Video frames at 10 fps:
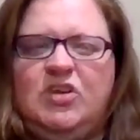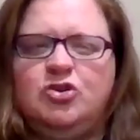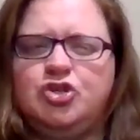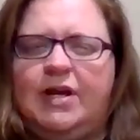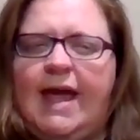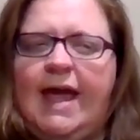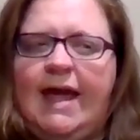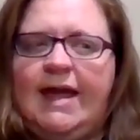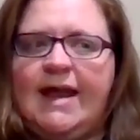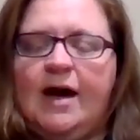usually
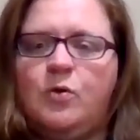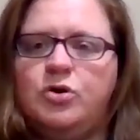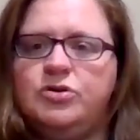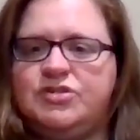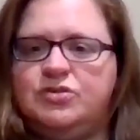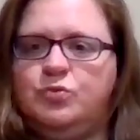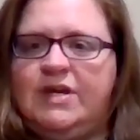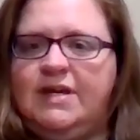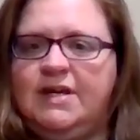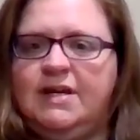8 hours a
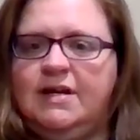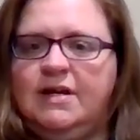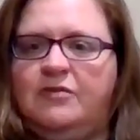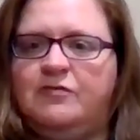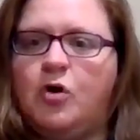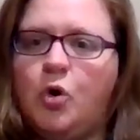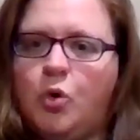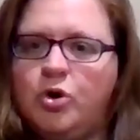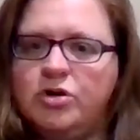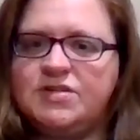week of
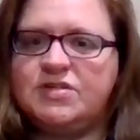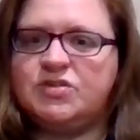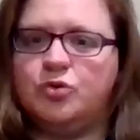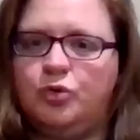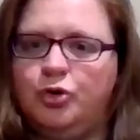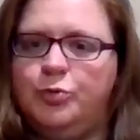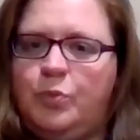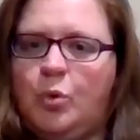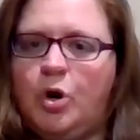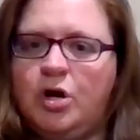course
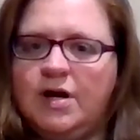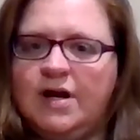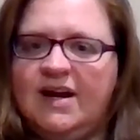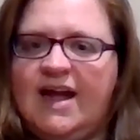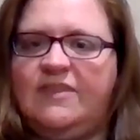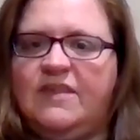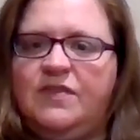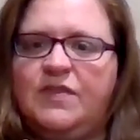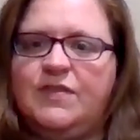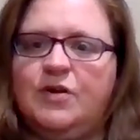group work, and
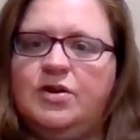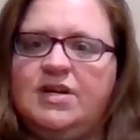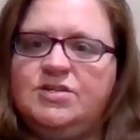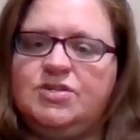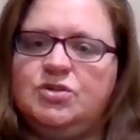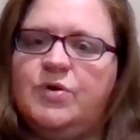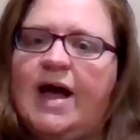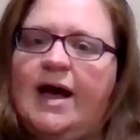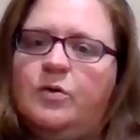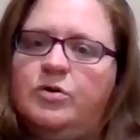then 32
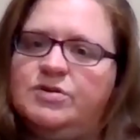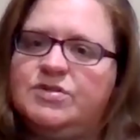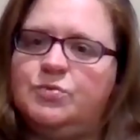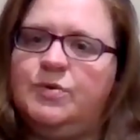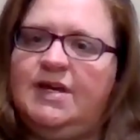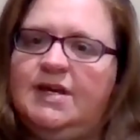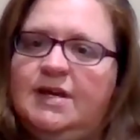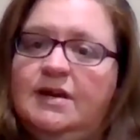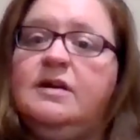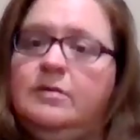hours a
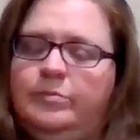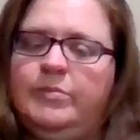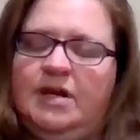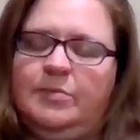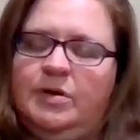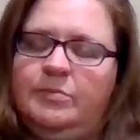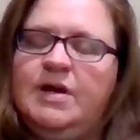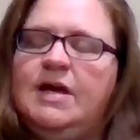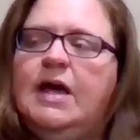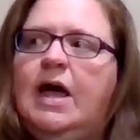week
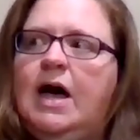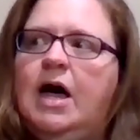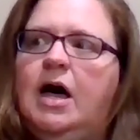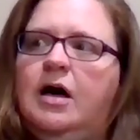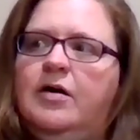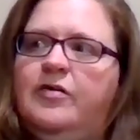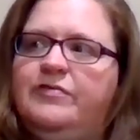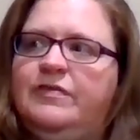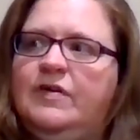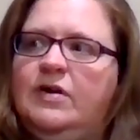minimum
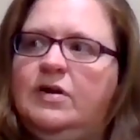of